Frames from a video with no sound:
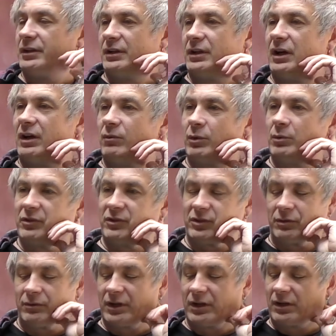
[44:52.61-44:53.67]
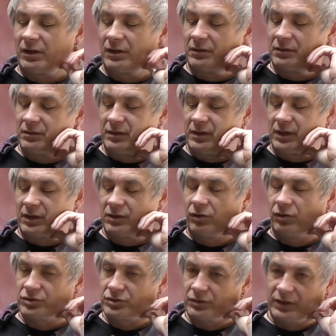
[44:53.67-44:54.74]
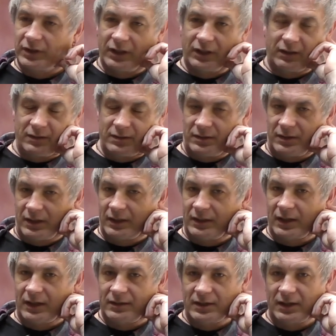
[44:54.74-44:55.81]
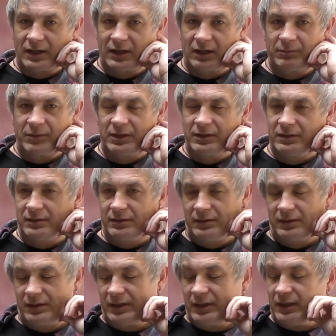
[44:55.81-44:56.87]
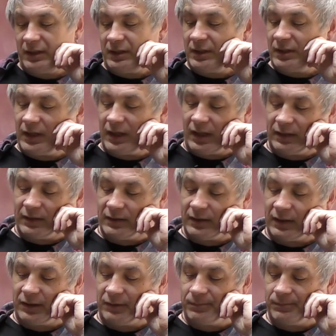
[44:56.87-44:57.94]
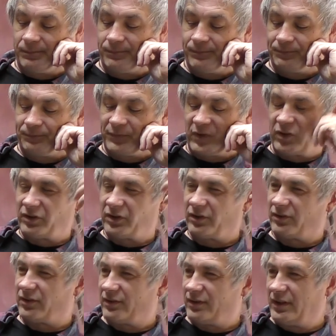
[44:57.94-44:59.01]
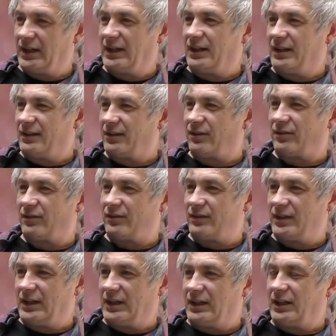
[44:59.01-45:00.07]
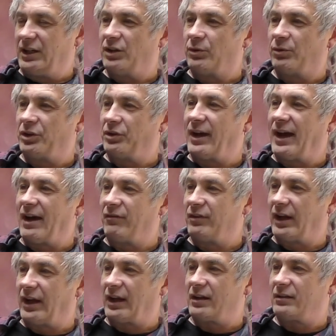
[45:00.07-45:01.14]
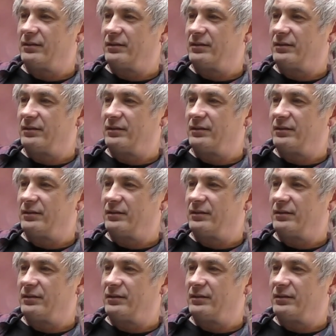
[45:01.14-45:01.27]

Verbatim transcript: uh, what was going on uh, culturally at that time, and and um, so there's there's you know where you have like